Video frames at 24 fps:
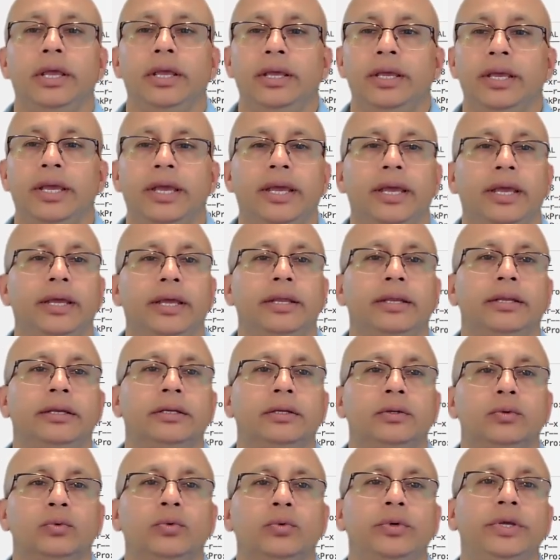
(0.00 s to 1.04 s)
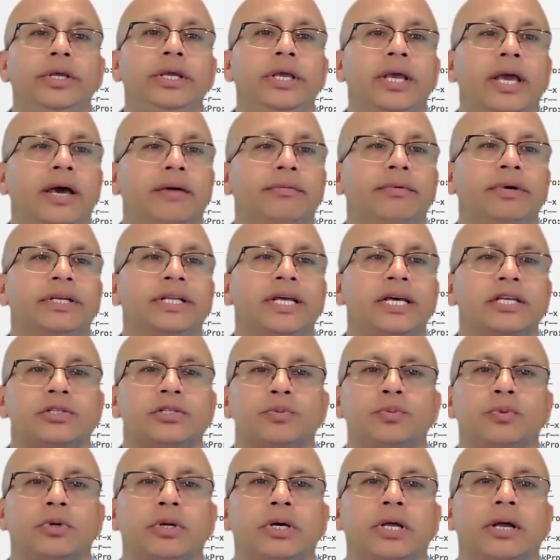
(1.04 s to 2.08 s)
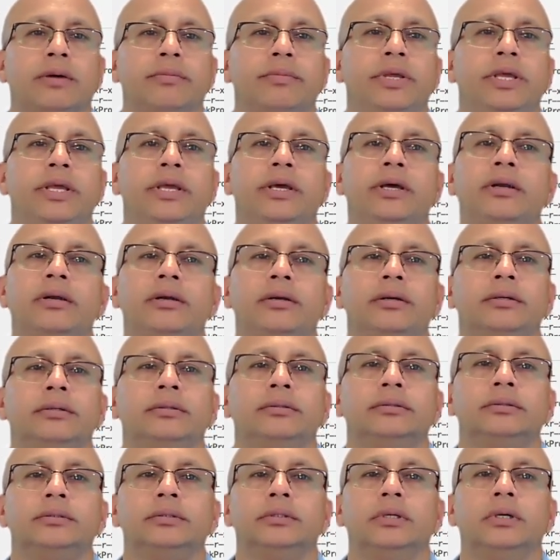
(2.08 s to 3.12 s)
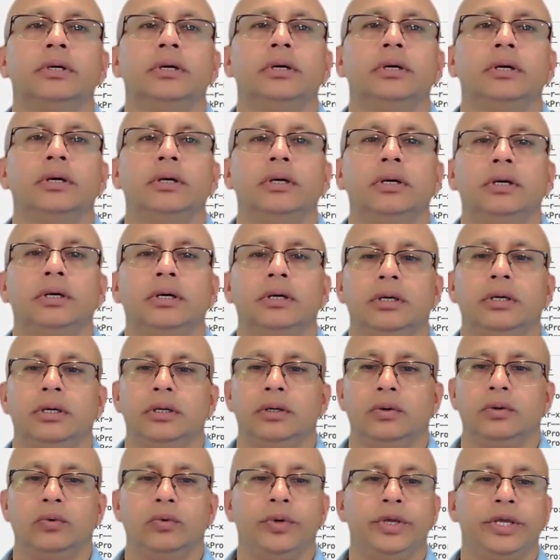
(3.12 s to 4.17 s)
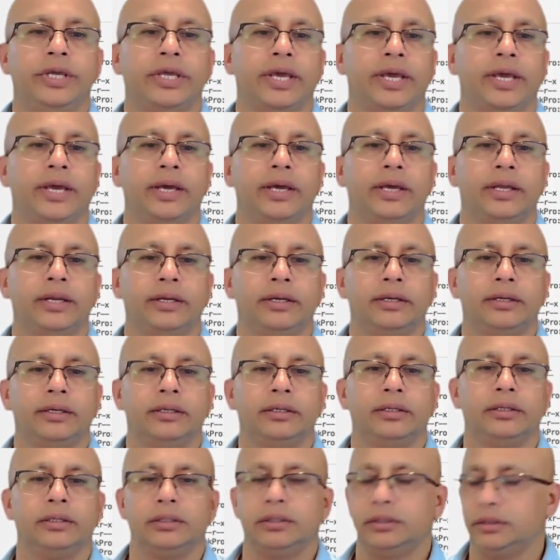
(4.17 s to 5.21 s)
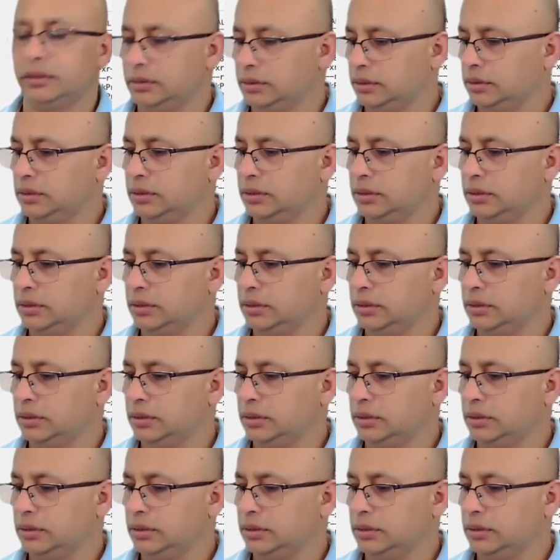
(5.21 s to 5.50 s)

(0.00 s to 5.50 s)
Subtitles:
And we have a test program here. We can